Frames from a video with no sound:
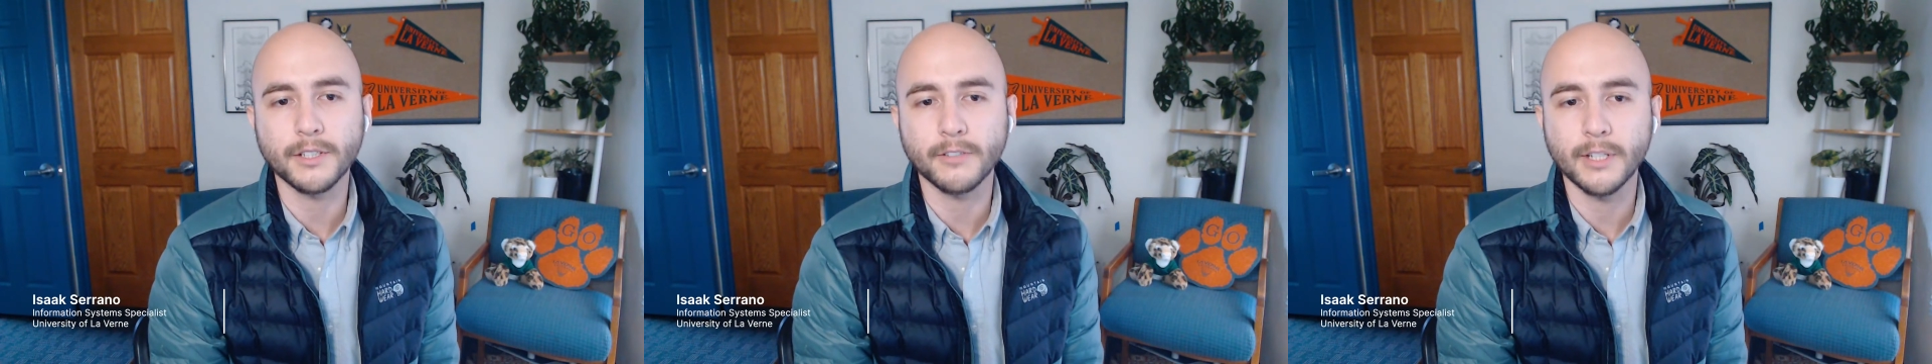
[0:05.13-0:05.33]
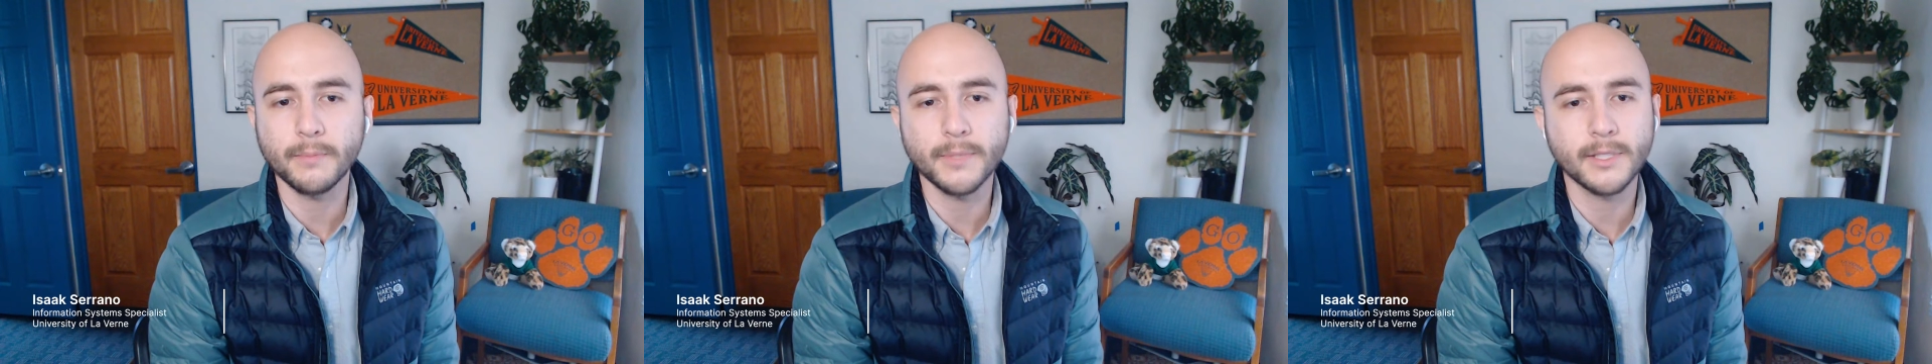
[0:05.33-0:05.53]

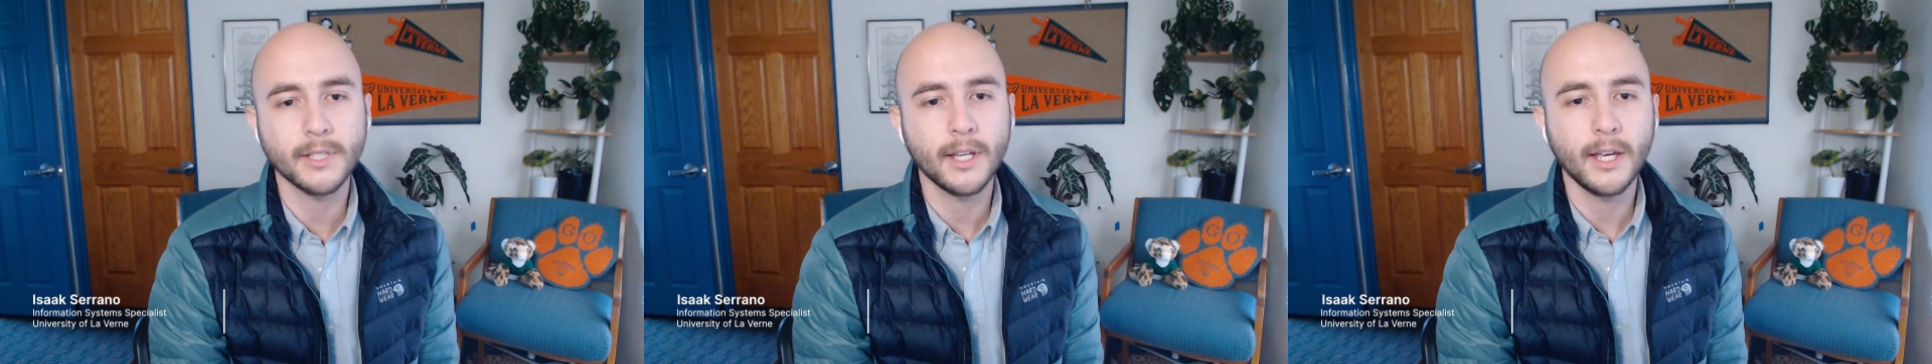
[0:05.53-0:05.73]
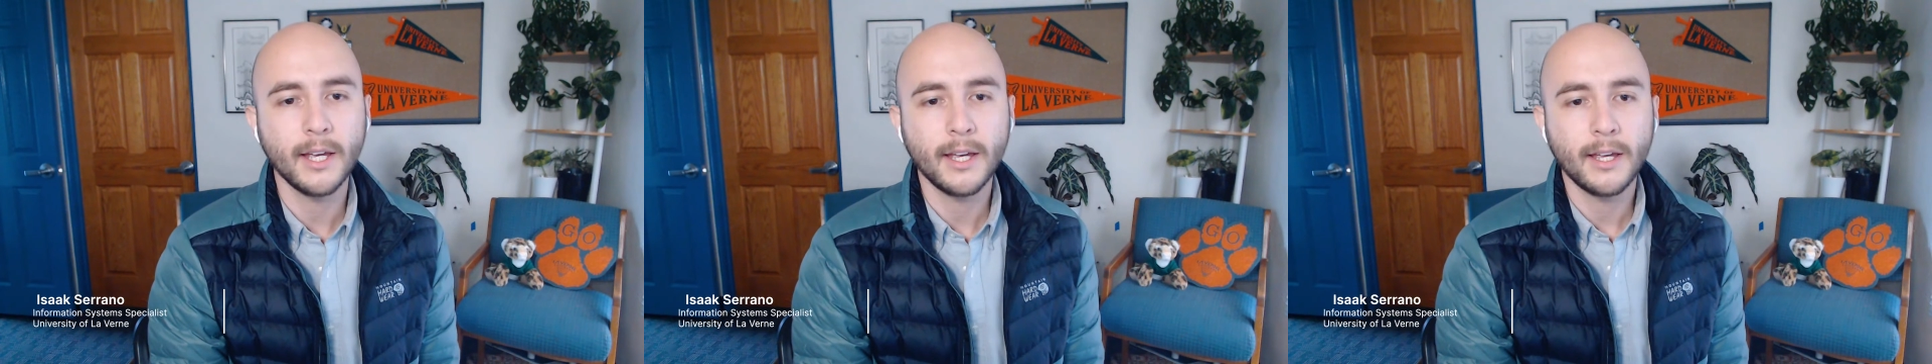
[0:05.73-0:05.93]

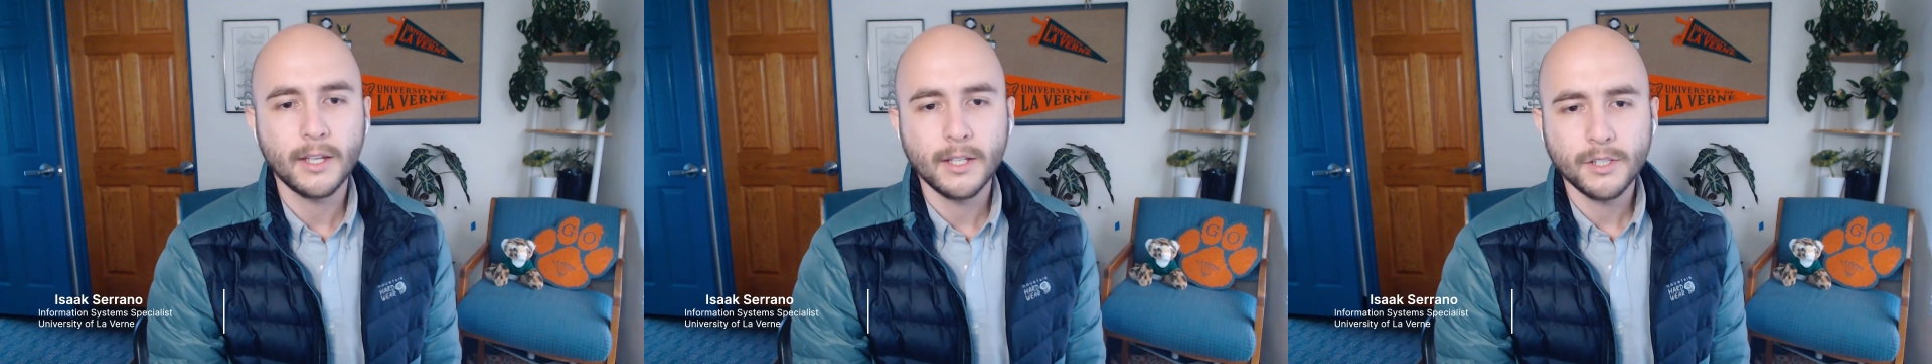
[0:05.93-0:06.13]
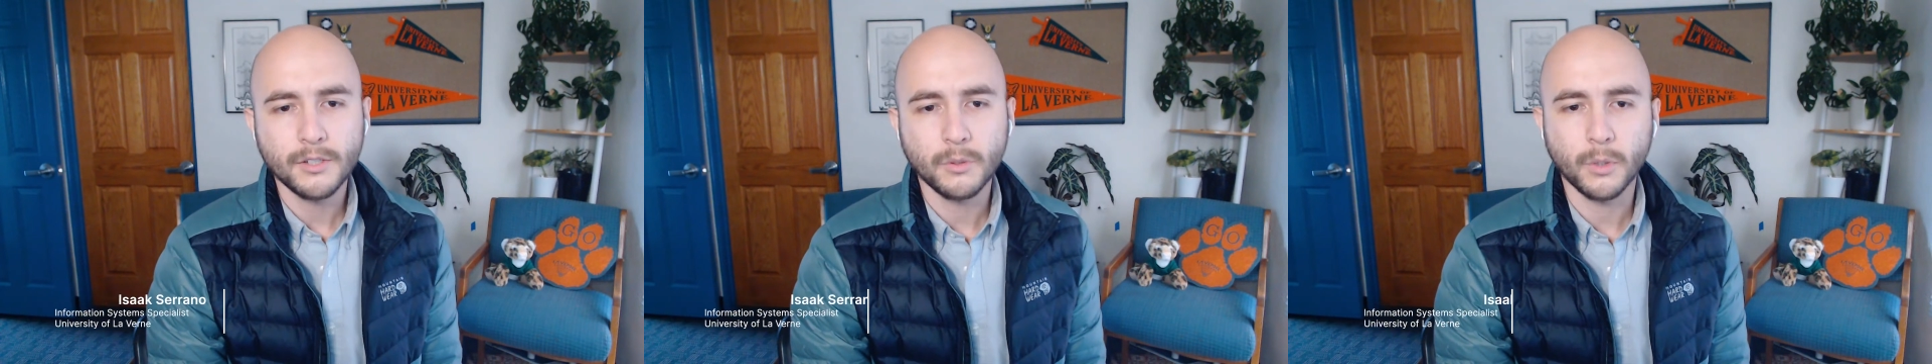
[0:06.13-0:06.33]
scripts
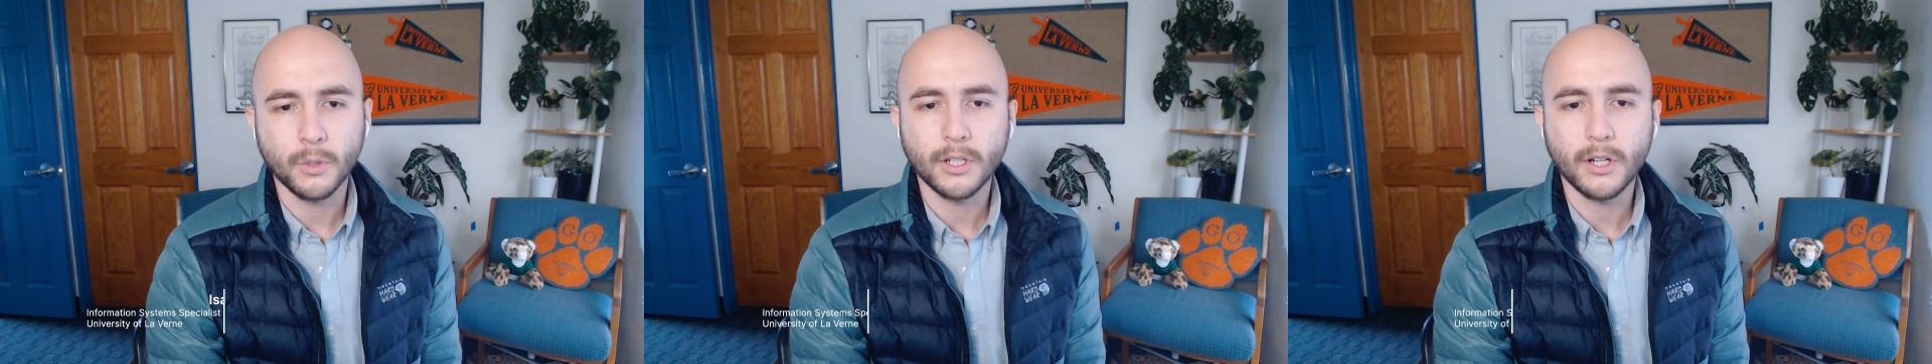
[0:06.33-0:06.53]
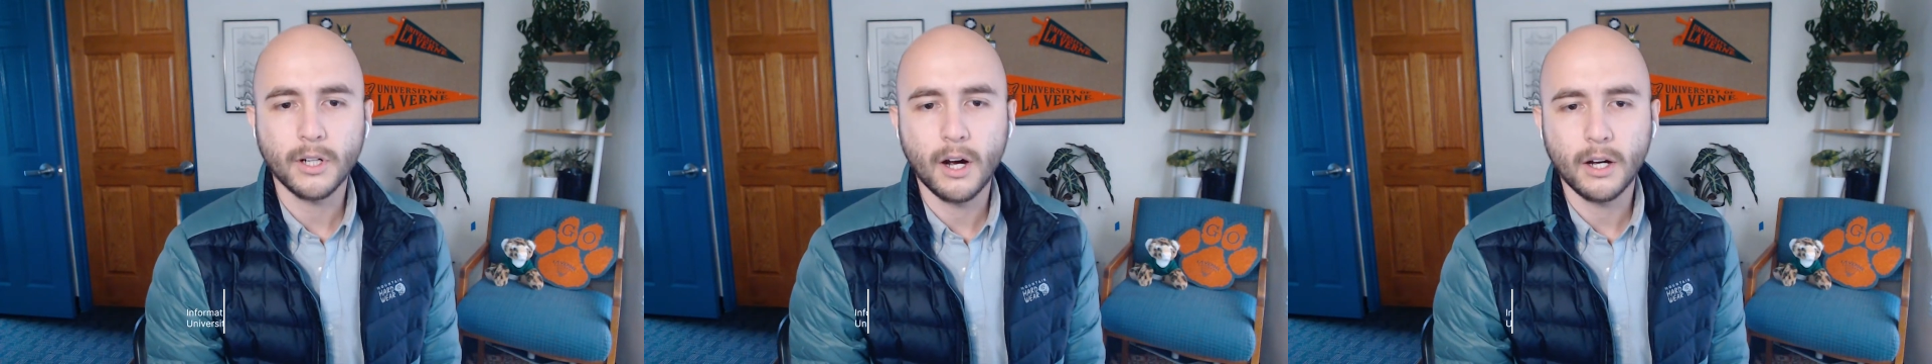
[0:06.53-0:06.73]
to
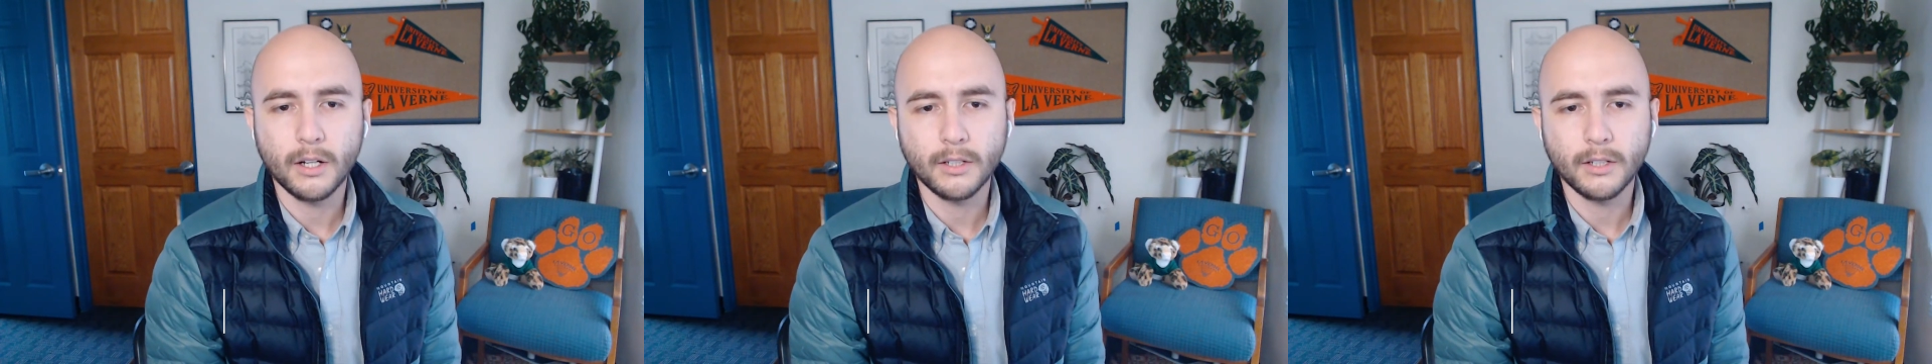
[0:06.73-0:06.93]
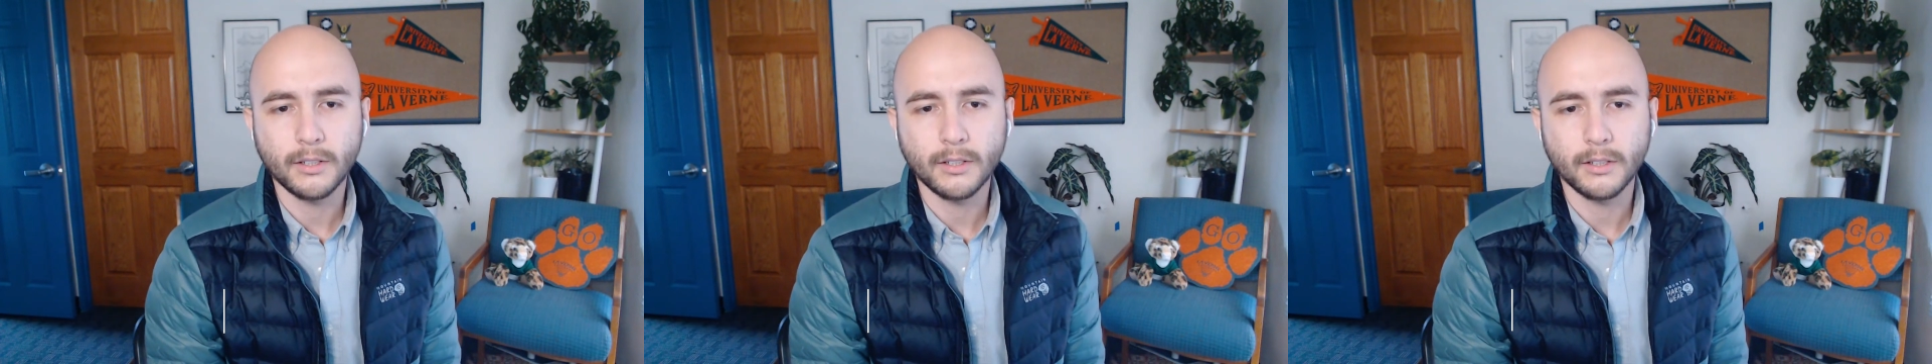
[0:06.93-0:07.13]
work
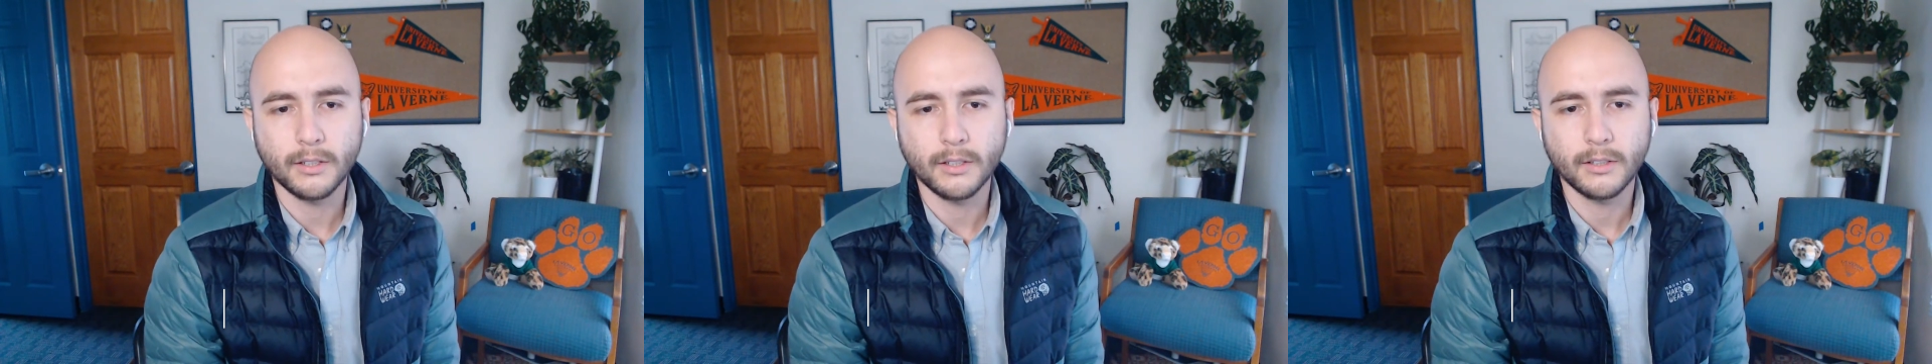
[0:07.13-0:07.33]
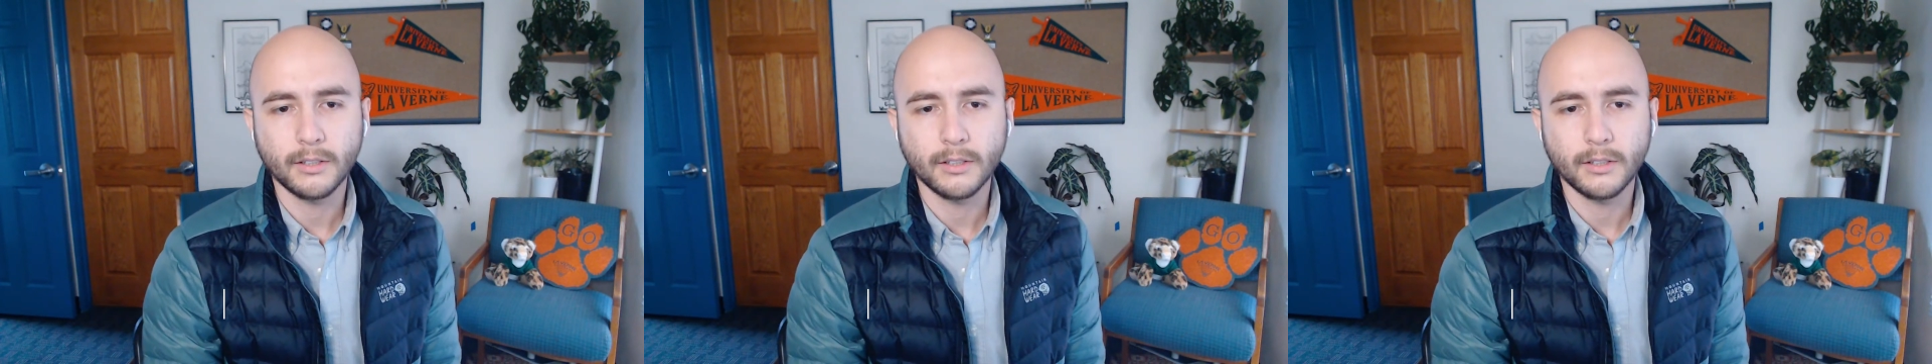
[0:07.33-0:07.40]
on